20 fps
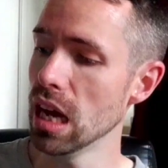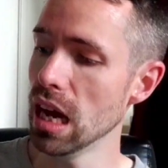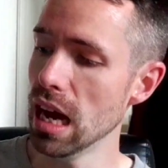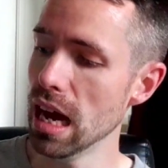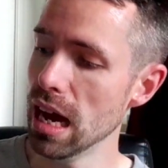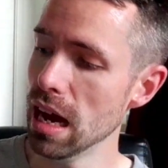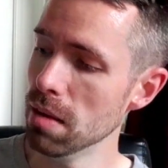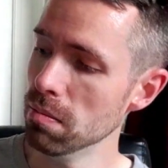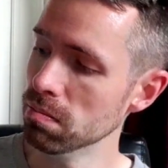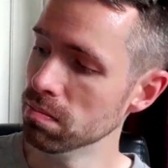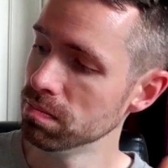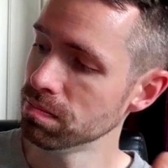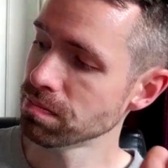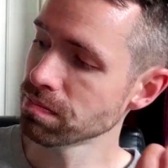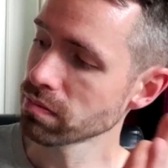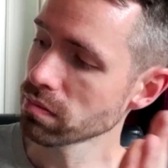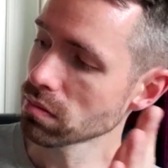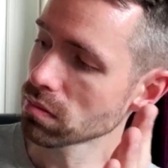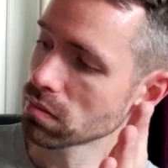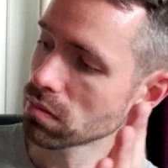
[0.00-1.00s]

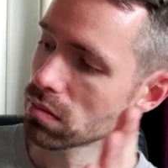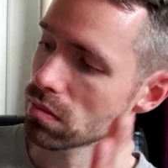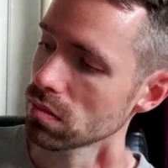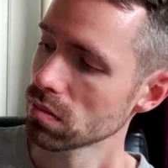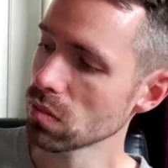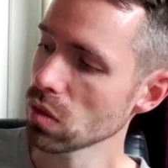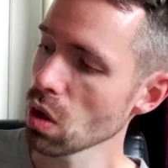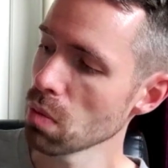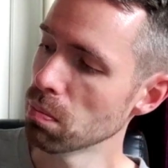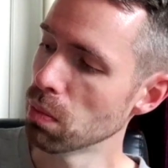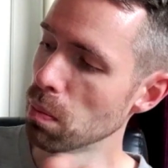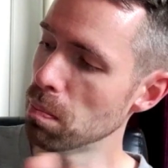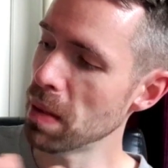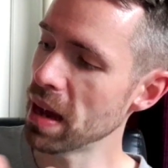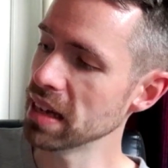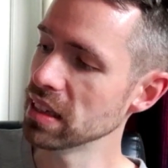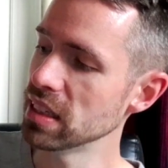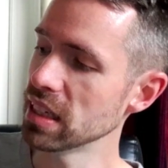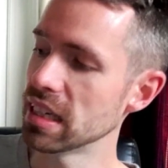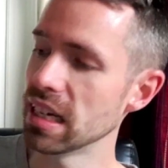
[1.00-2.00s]
But
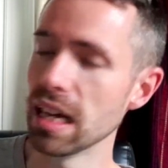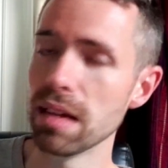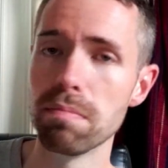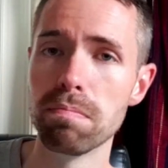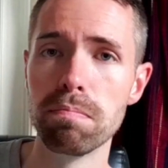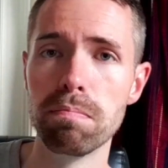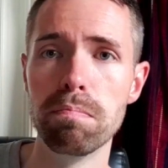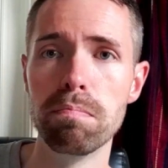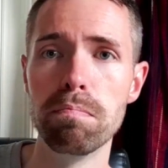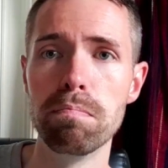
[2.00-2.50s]
basically,